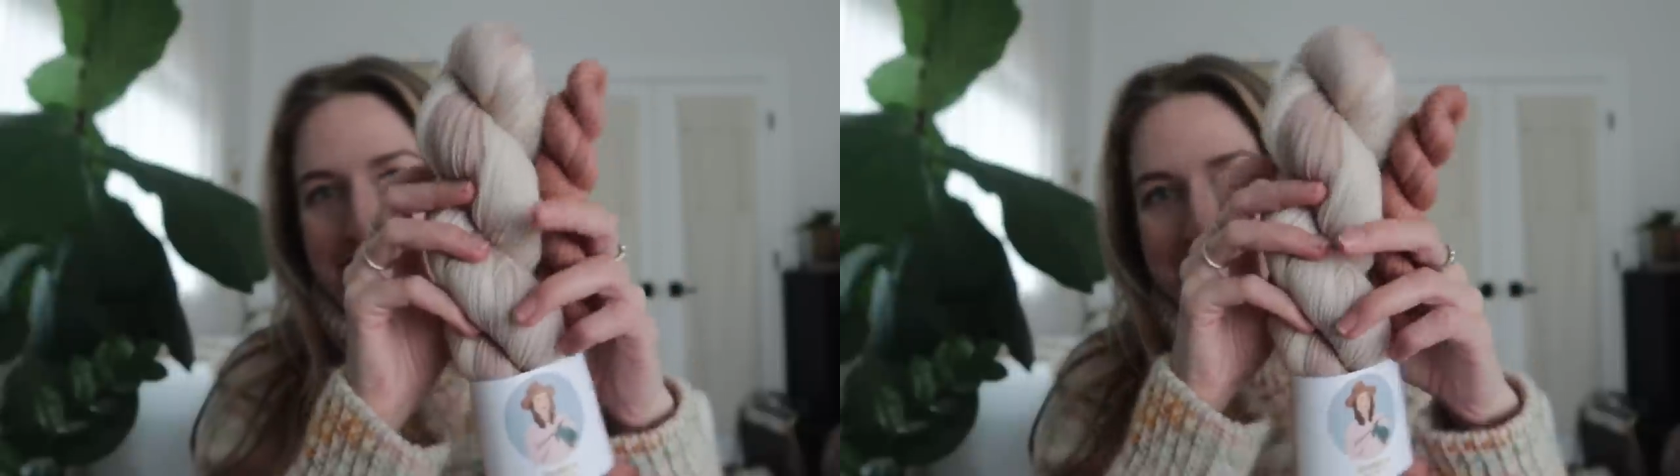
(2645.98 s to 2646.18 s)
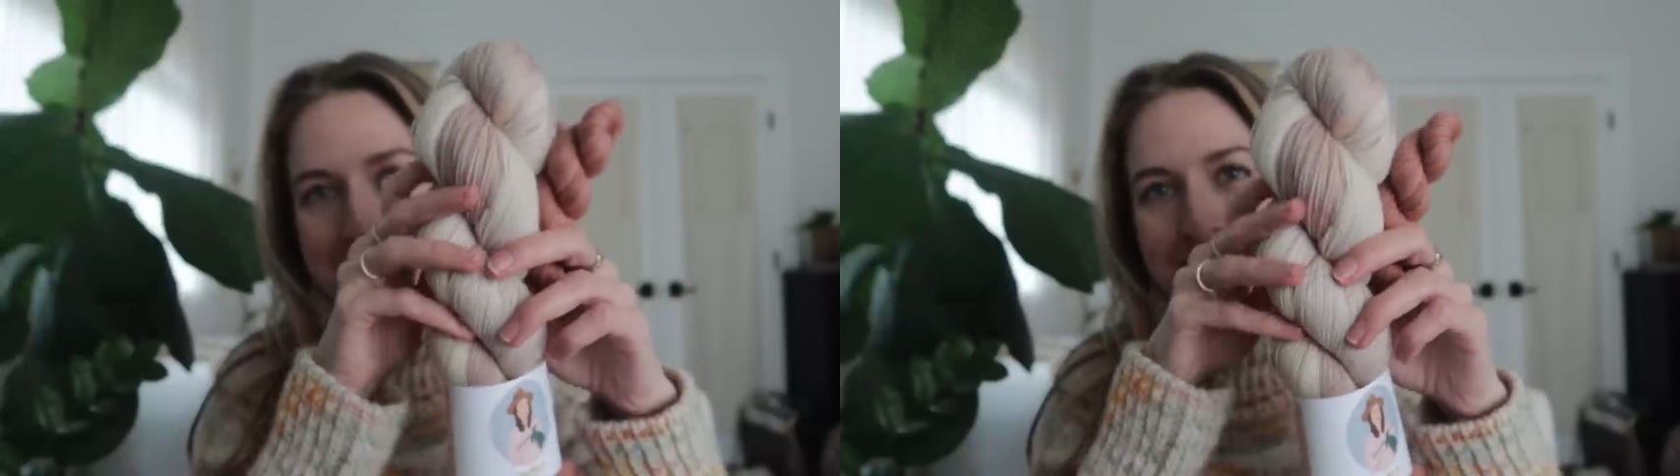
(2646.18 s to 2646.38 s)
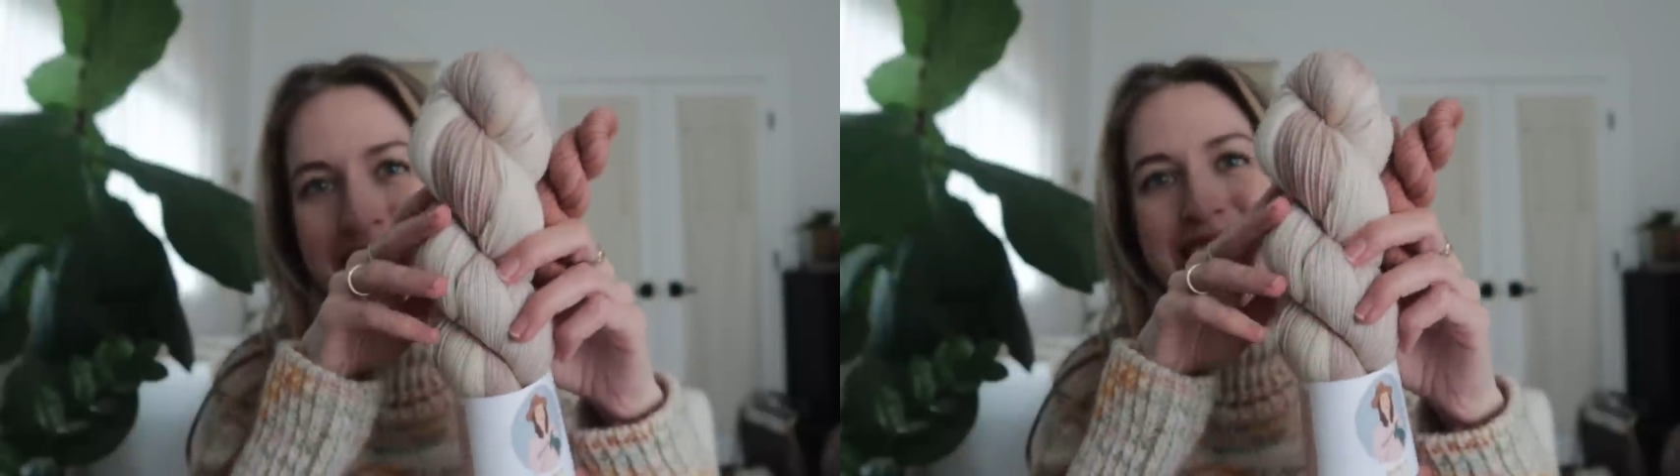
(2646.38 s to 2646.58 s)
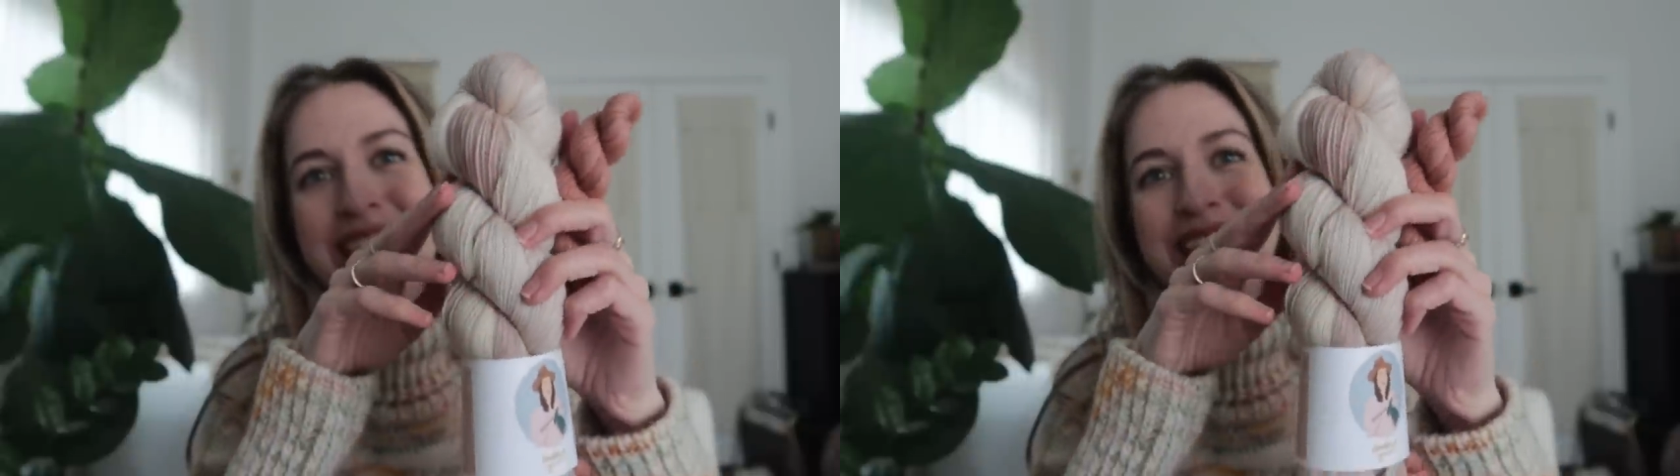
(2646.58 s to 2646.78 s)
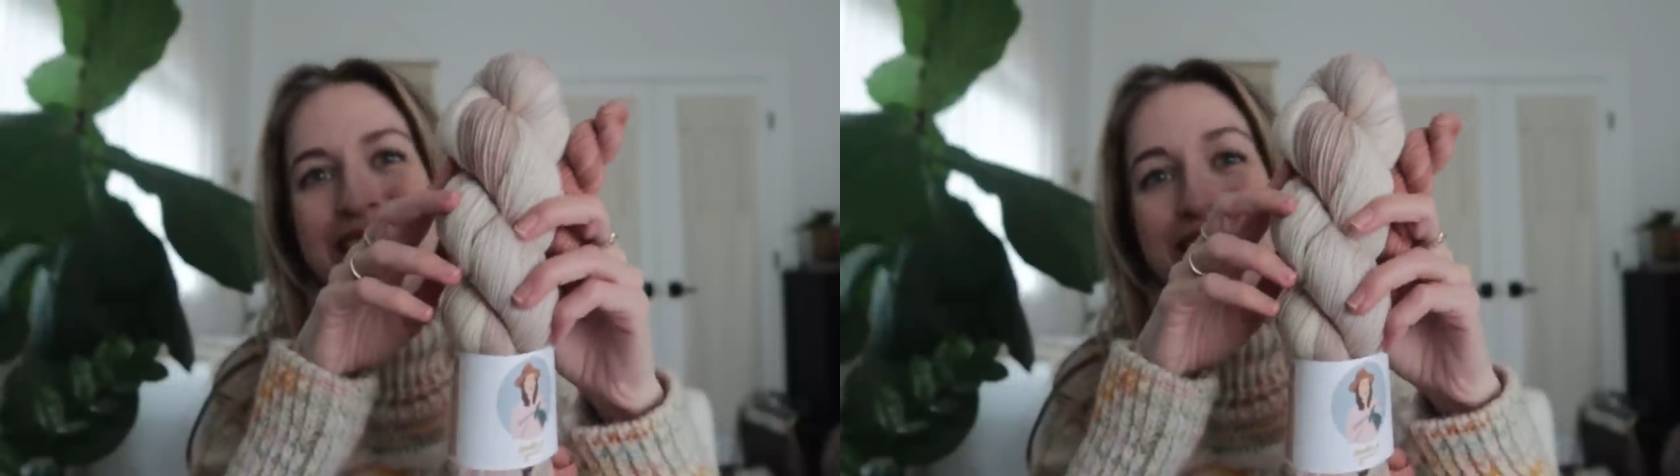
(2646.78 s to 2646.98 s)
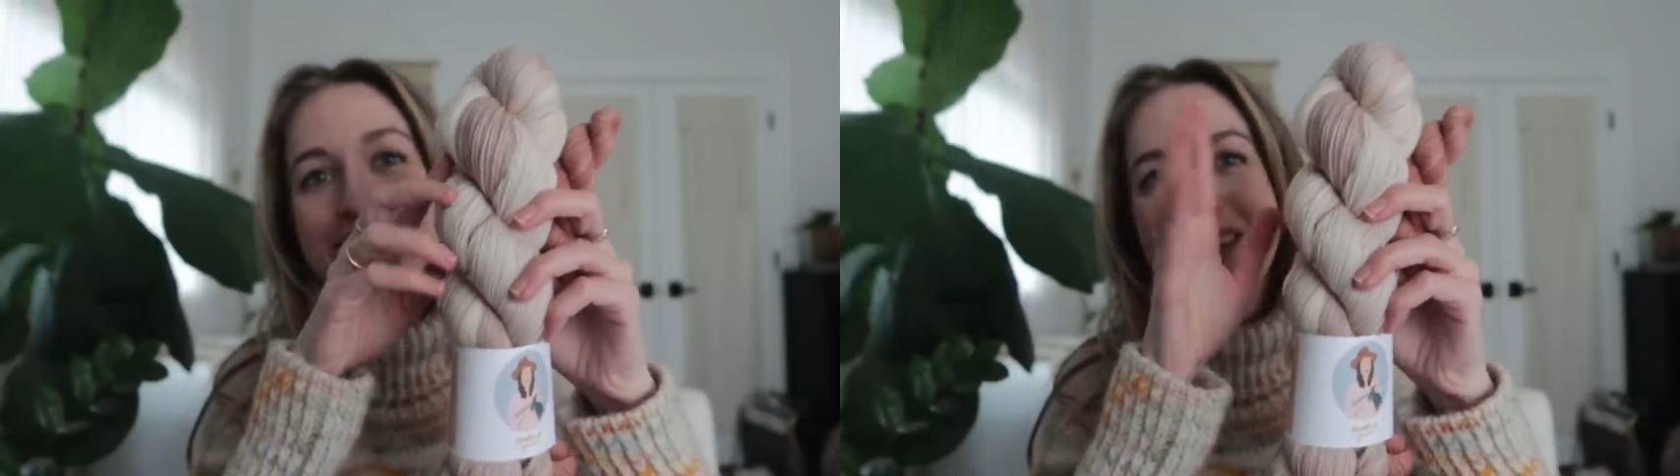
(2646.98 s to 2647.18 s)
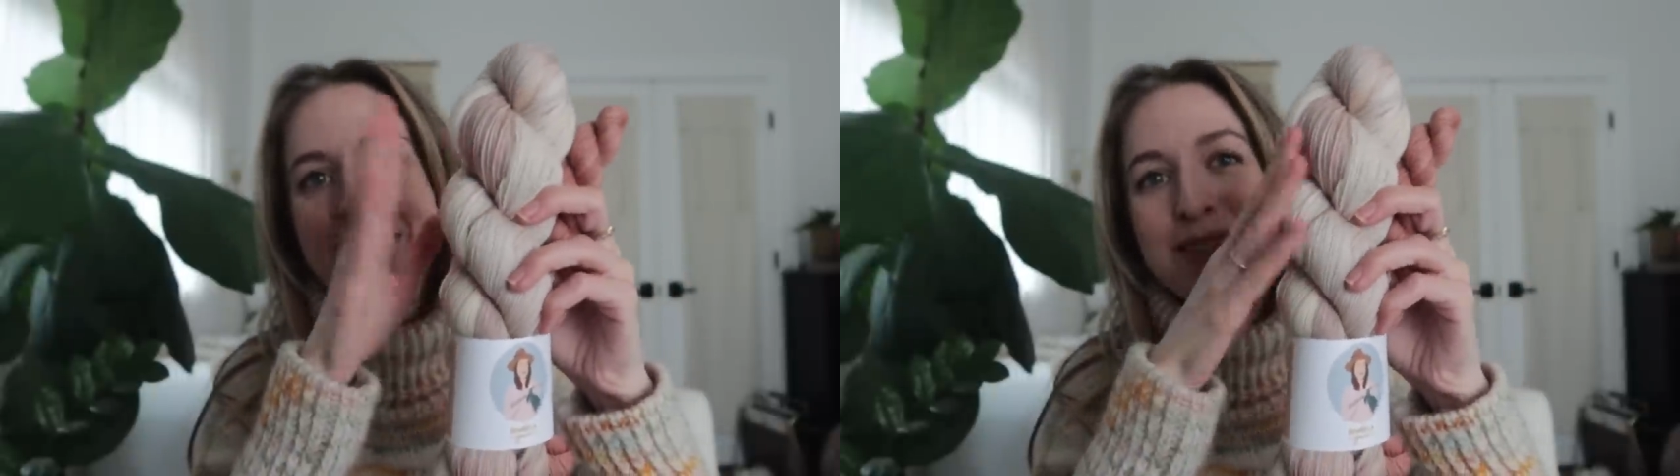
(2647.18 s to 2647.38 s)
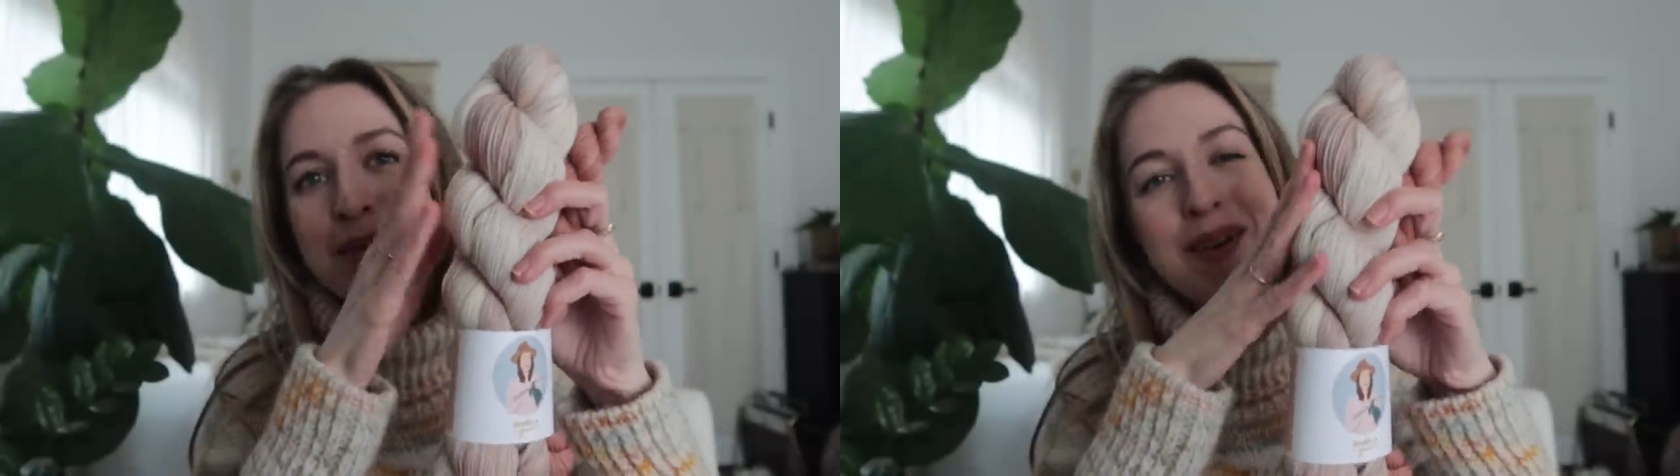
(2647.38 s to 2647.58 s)
justify getting
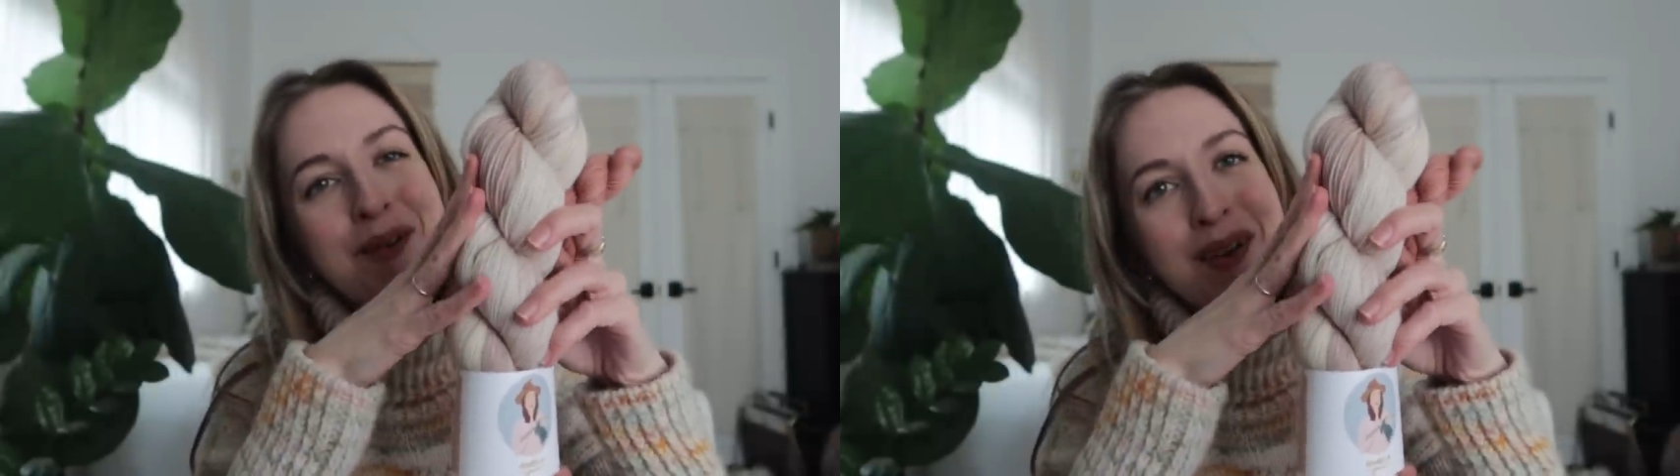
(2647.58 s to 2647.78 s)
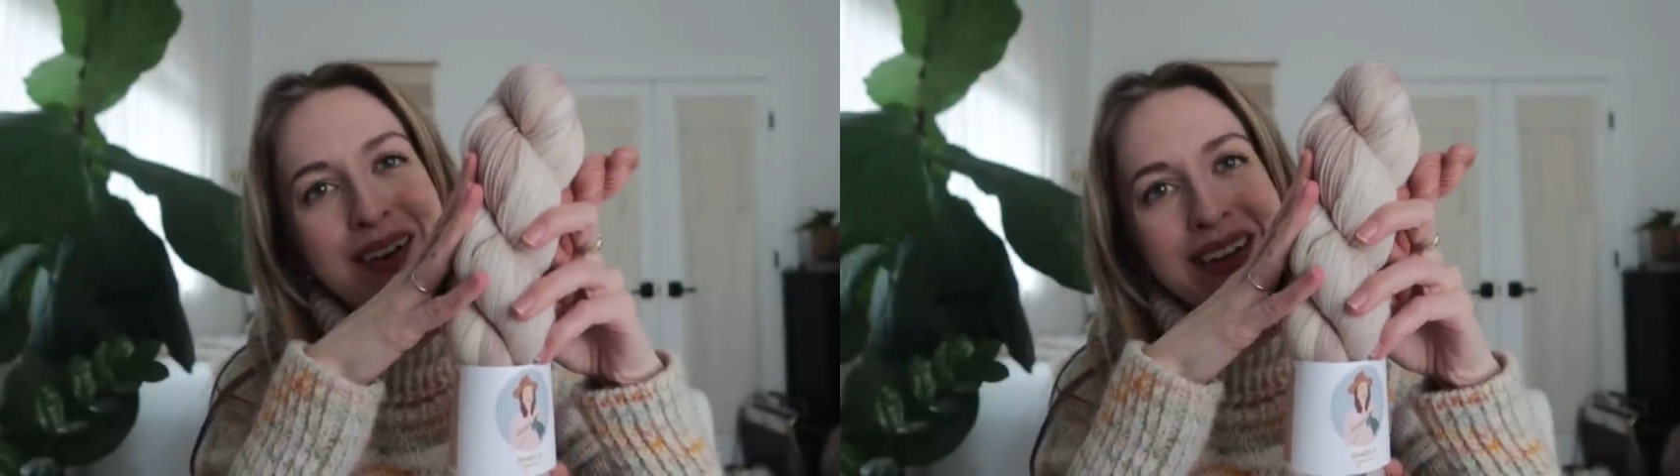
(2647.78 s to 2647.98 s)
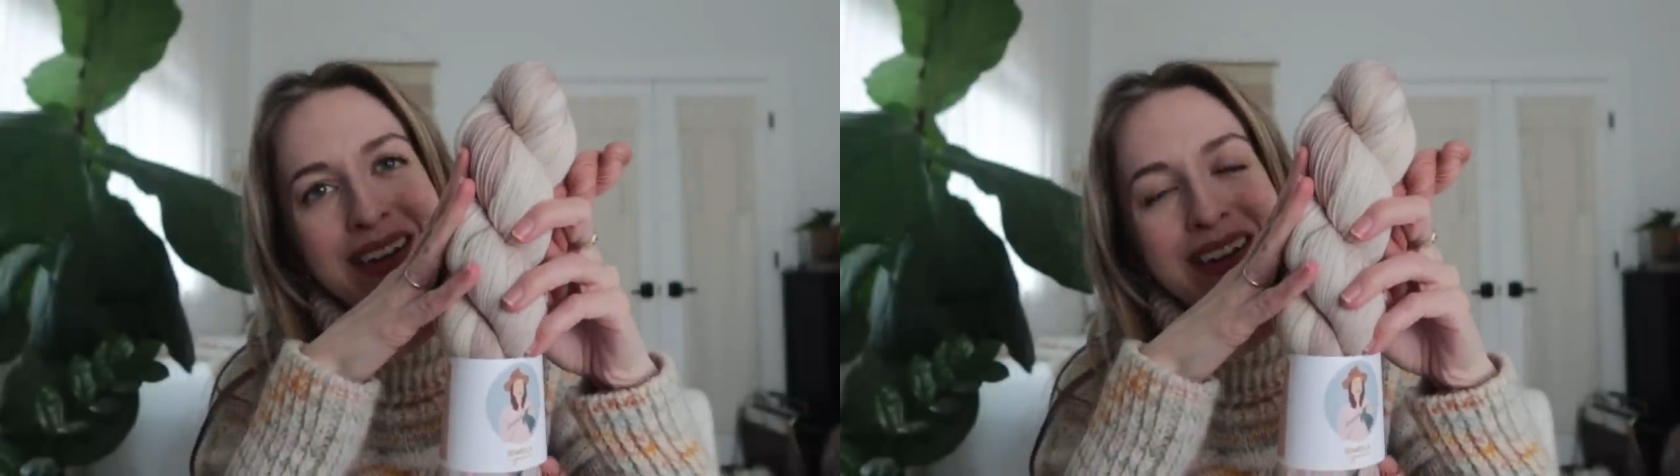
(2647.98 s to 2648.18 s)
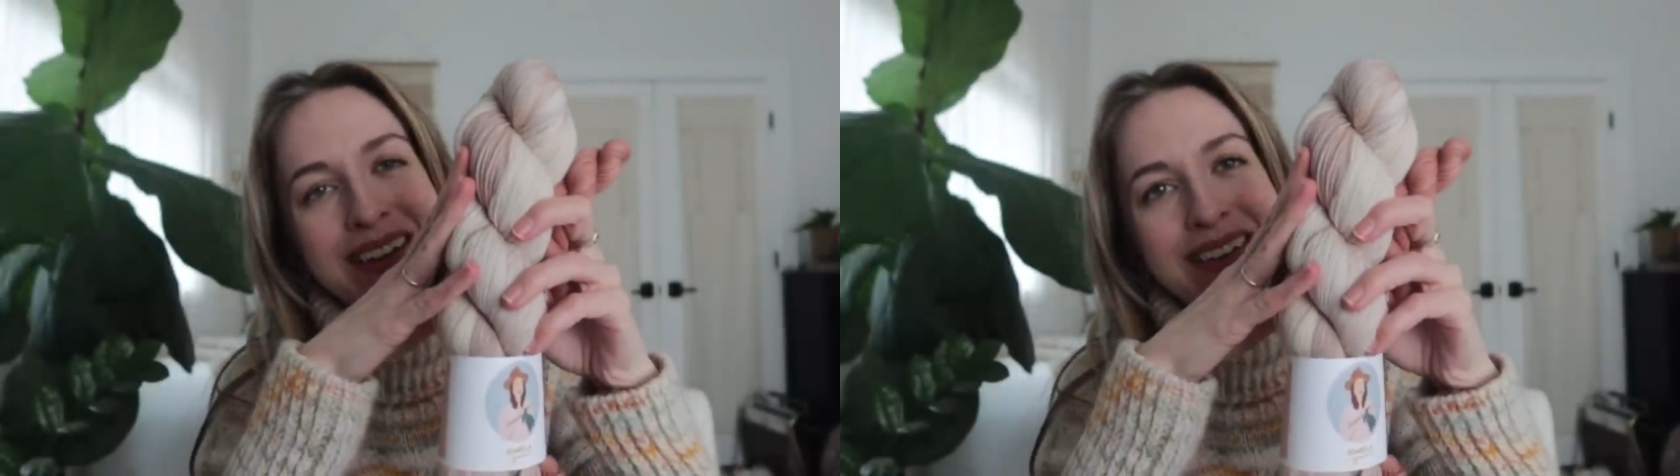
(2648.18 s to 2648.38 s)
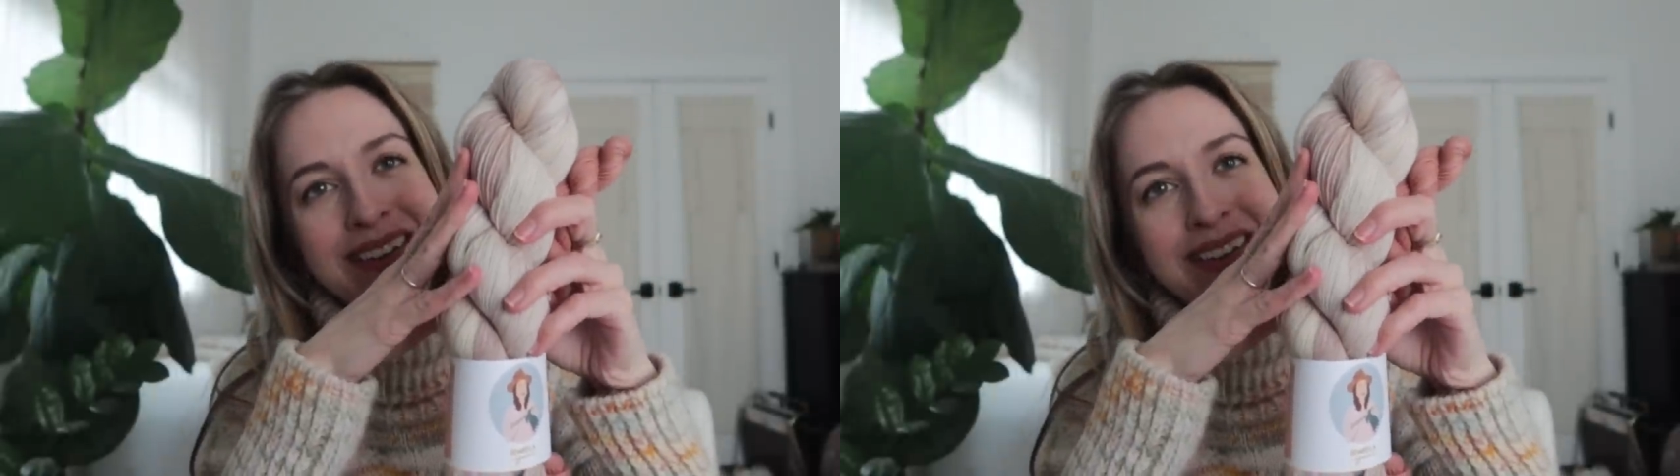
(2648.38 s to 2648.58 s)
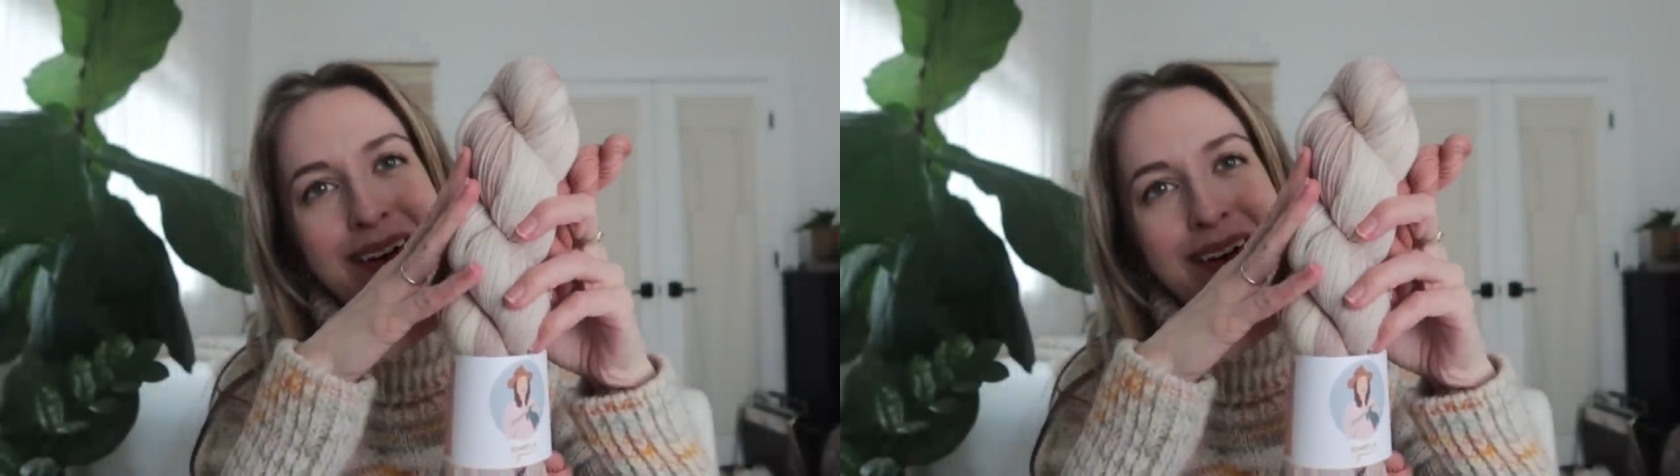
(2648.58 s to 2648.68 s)
another sweater quantity